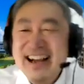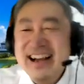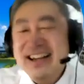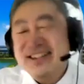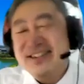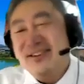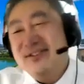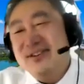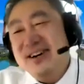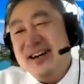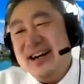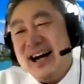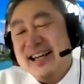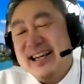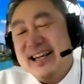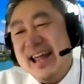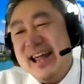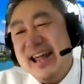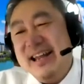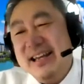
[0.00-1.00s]
So
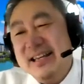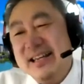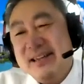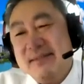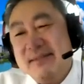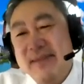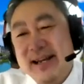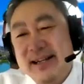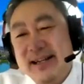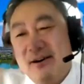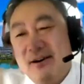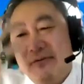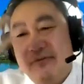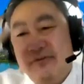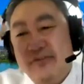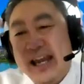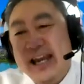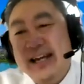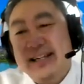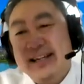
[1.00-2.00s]
again, it's a matter of
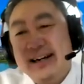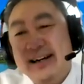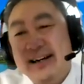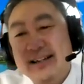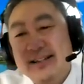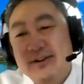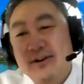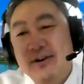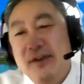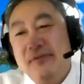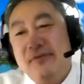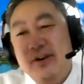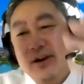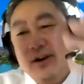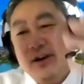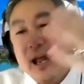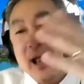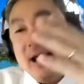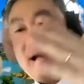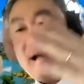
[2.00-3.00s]
data. So if
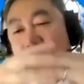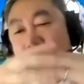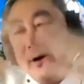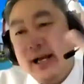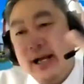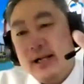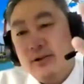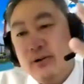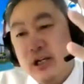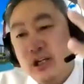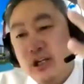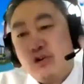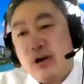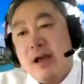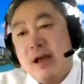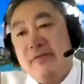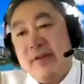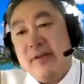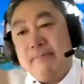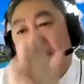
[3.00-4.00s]
you can connect to the
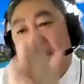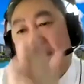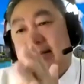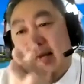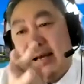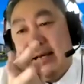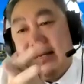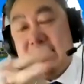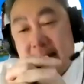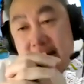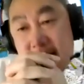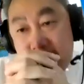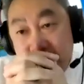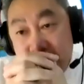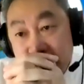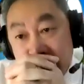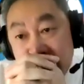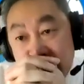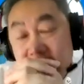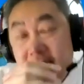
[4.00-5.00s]
traffic big data,
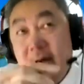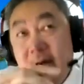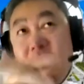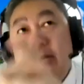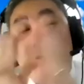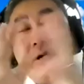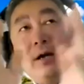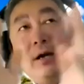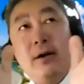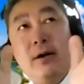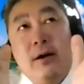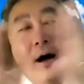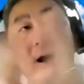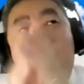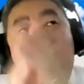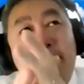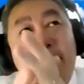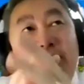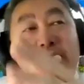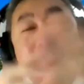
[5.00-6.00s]
you can
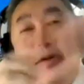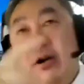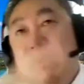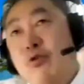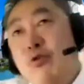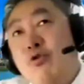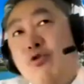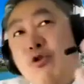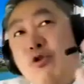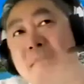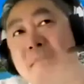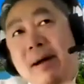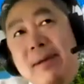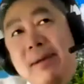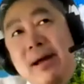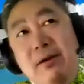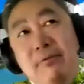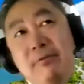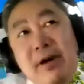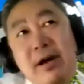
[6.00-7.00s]
even Google Map
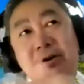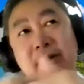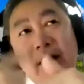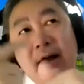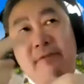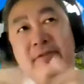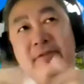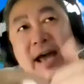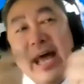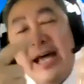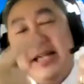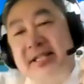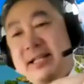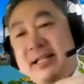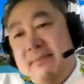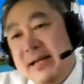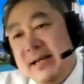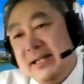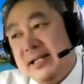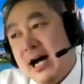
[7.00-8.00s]
anyway, you can have the
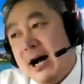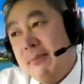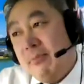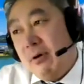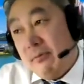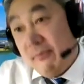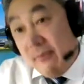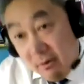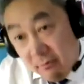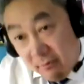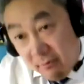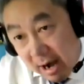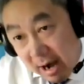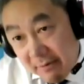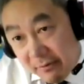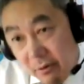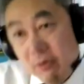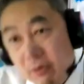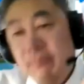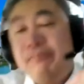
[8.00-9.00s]
estimate time of
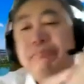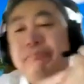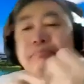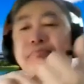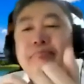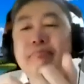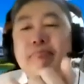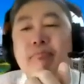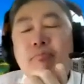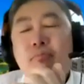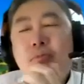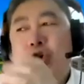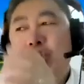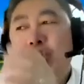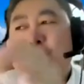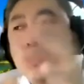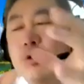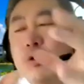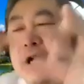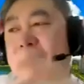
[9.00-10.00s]
arrival.
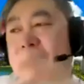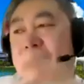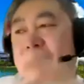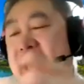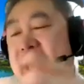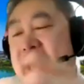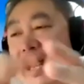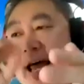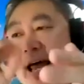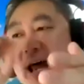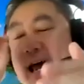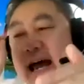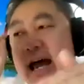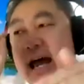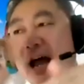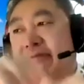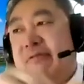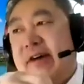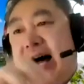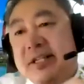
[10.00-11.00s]
So if they can
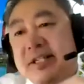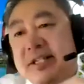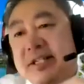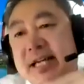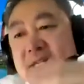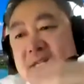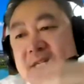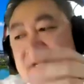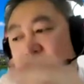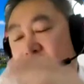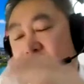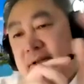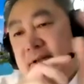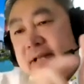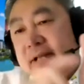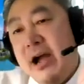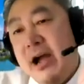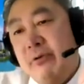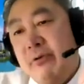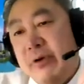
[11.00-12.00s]
have access to your
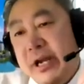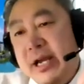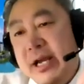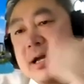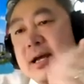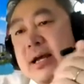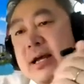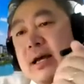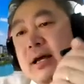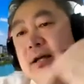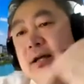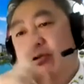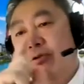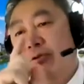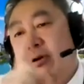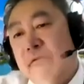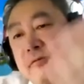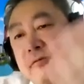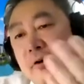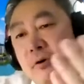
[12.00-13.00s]
diary, to
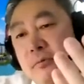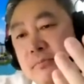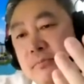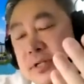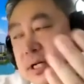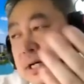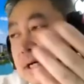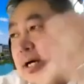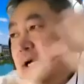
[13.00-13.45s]
your phone,